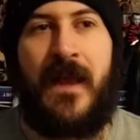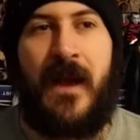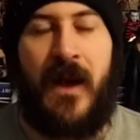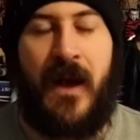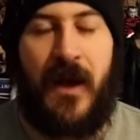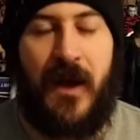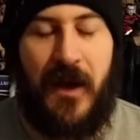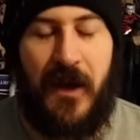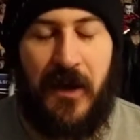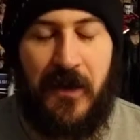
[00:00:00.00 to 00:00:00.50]

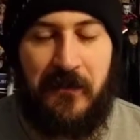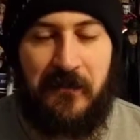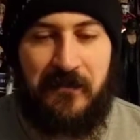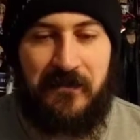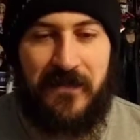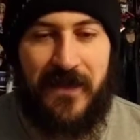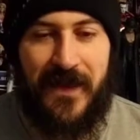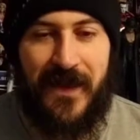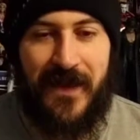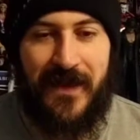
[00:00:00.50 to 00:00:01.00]

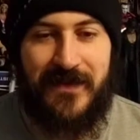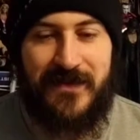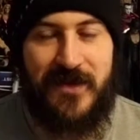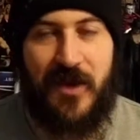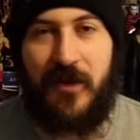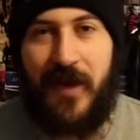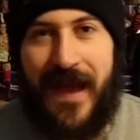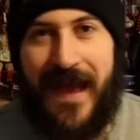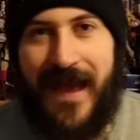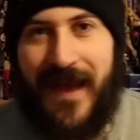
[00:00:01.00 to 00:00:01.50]
Um,
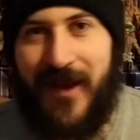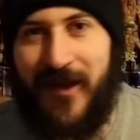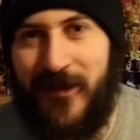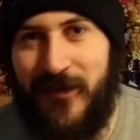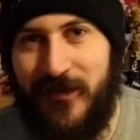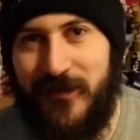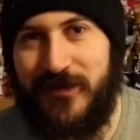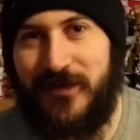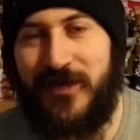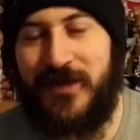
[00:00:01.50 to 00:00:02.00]
so
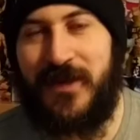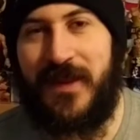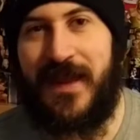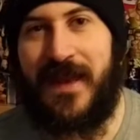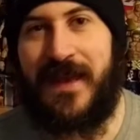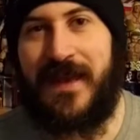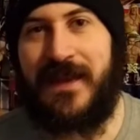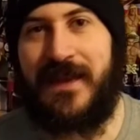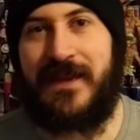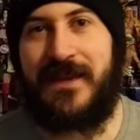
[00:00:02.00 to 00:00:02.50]
how do
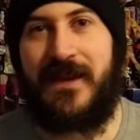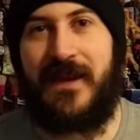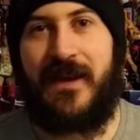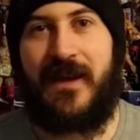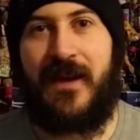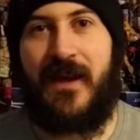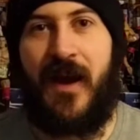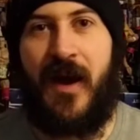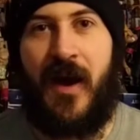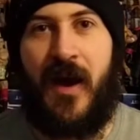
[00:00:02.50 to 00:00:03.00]
they
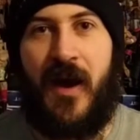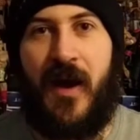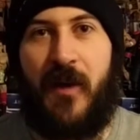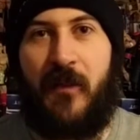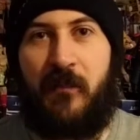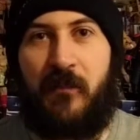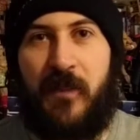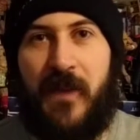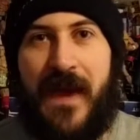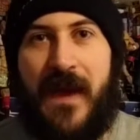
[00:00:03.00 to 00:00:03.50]
uh,
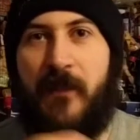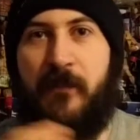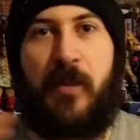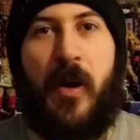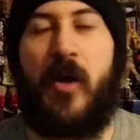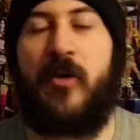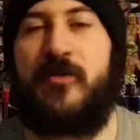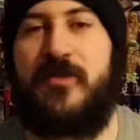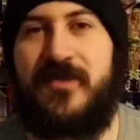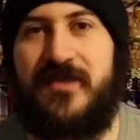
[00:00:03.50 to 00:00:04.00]
get a
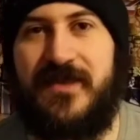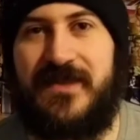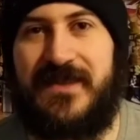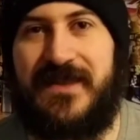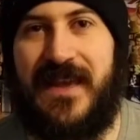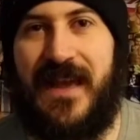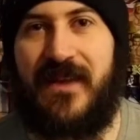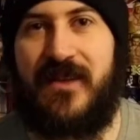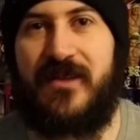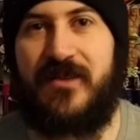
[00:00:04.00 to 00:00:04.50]
poster
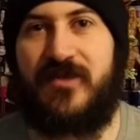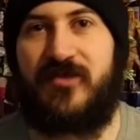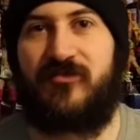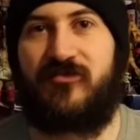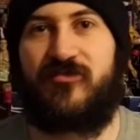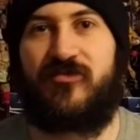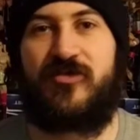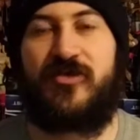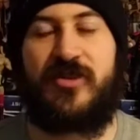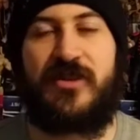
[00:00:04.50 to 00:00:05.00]
together to
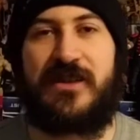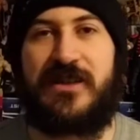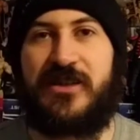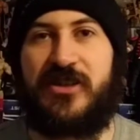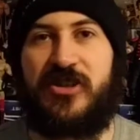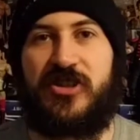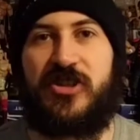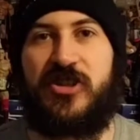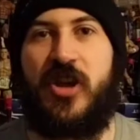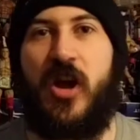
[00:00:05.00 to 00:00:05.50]
really
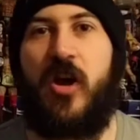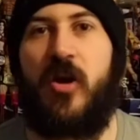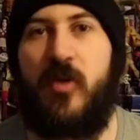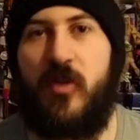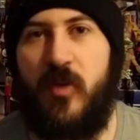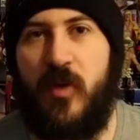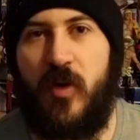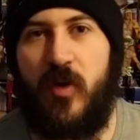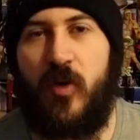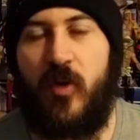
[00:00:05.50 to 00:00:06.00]

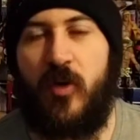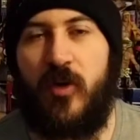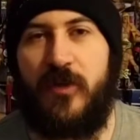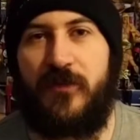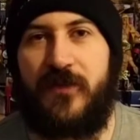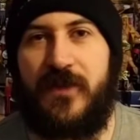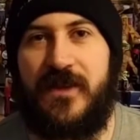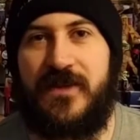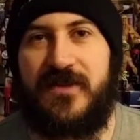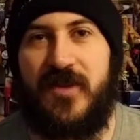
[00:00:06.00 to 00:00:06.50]
show all
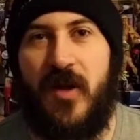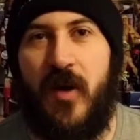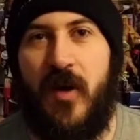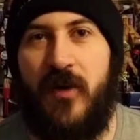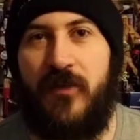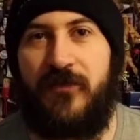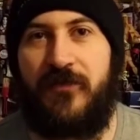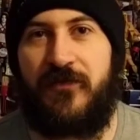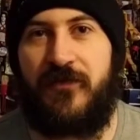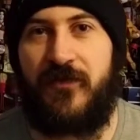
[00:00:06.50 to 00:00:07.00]
of this
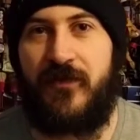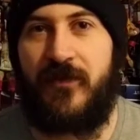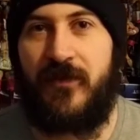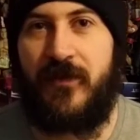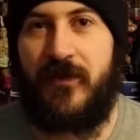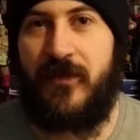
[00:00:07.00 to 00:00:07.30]
off?